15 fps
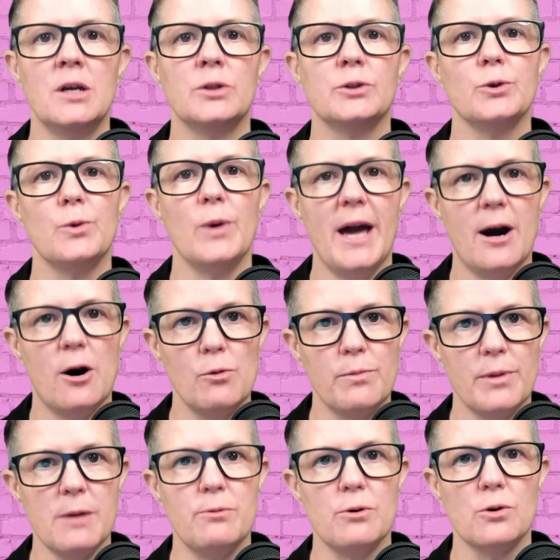to help
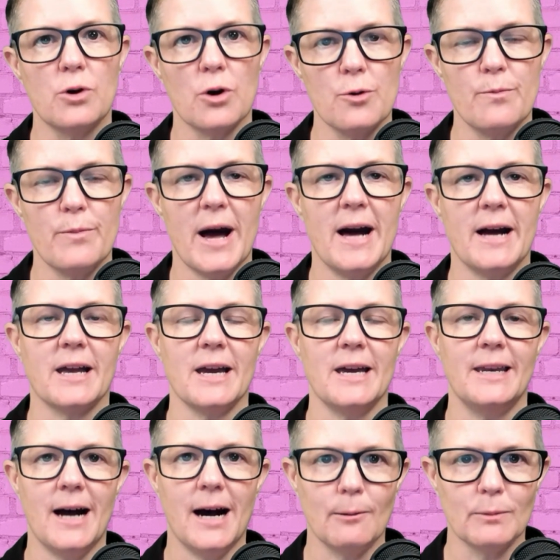people go back
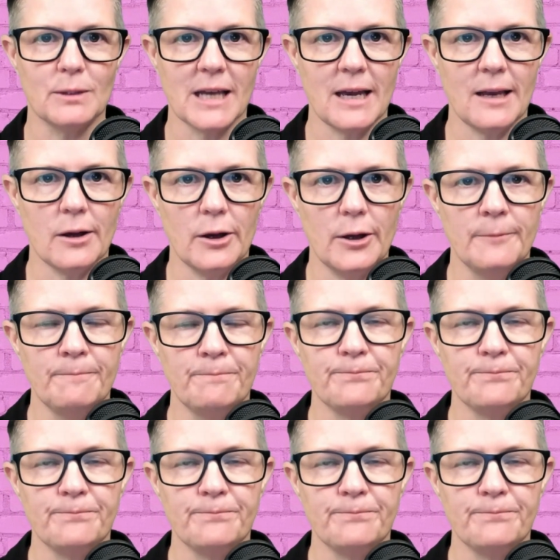and update it.